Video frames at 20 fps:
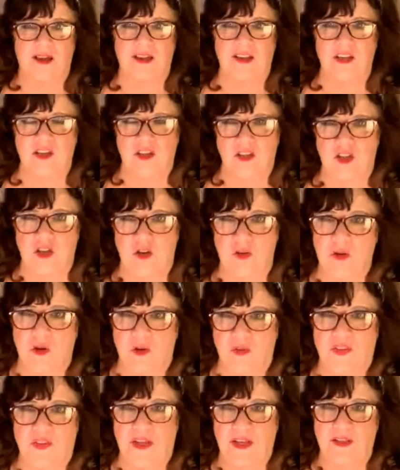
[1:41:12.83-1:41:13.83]
you
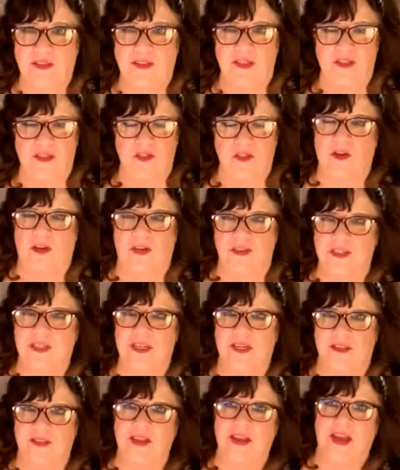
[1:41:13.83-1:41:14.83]
don't think that
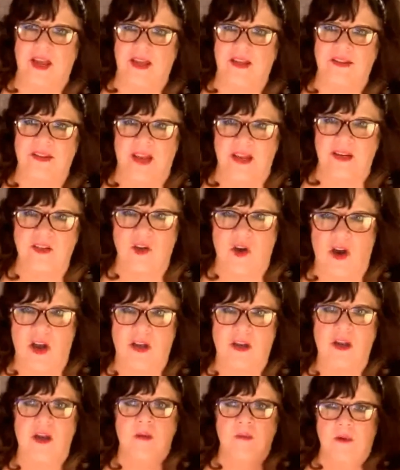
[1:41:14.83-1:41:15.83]
Salty and they had that
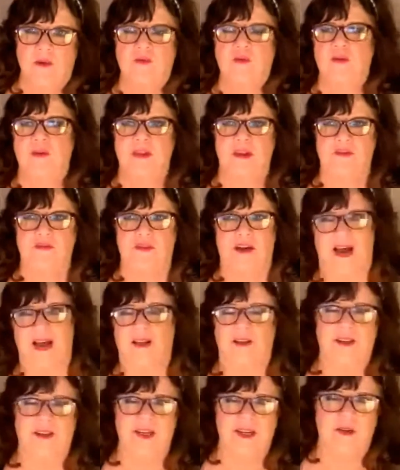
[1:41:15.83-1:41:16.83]
talk before they
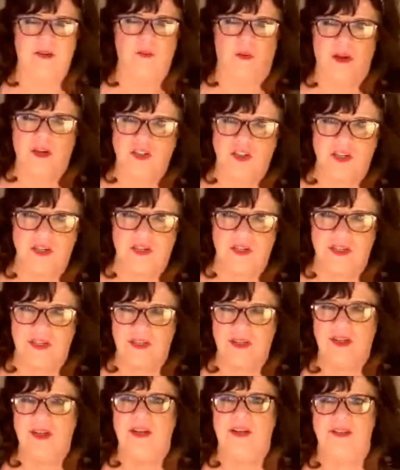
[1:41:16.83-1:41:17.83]
filed it in
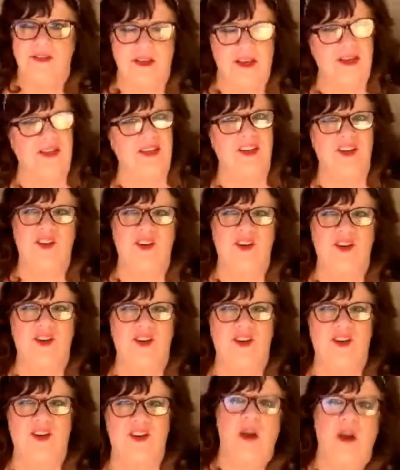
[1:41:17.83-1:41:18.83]
Washington, saying, you
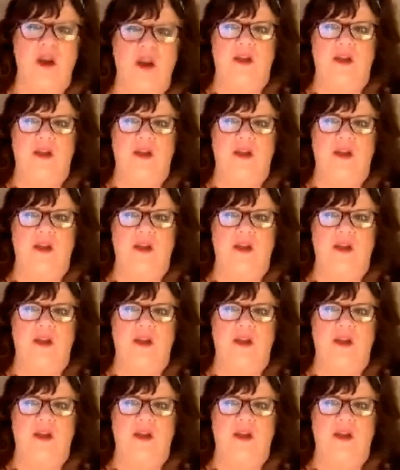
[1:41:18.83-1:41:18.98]
know,